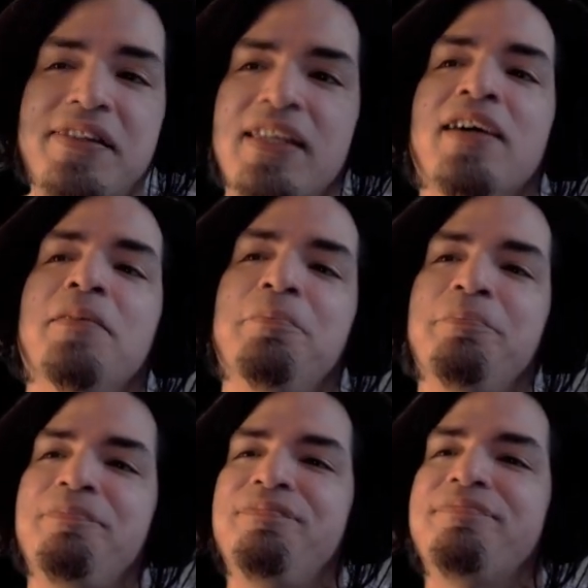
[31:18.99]

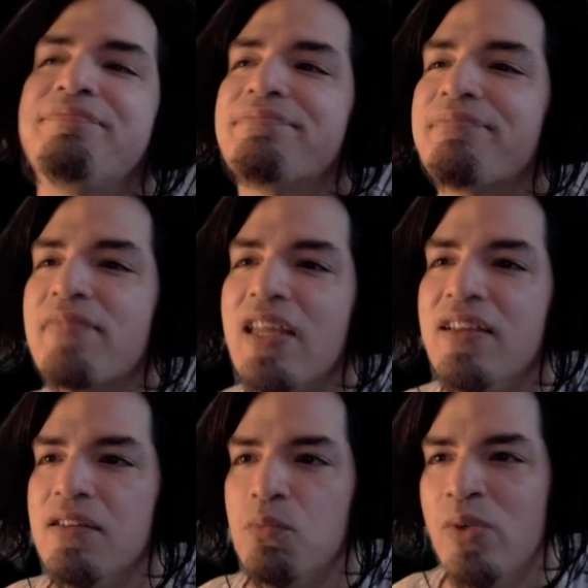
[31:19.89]
some.
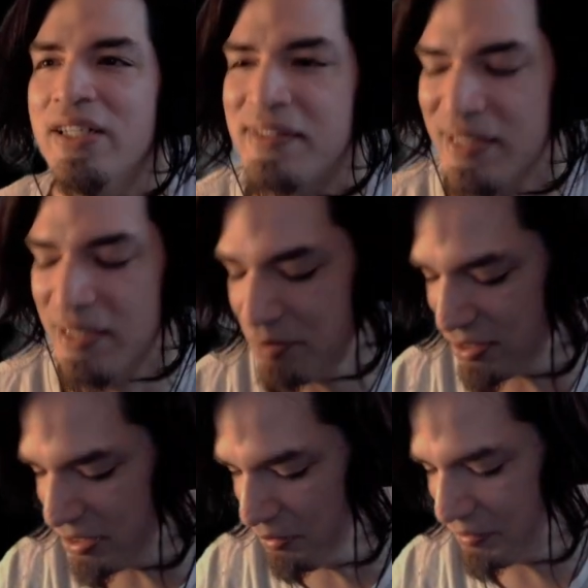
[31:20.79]
Win some to
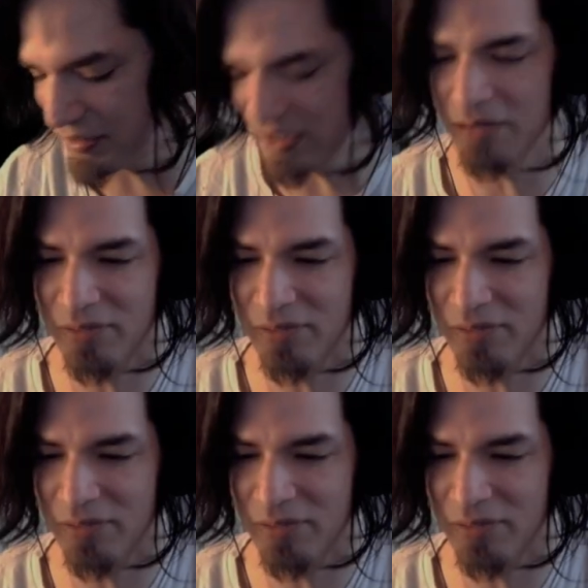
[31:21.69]
lose some.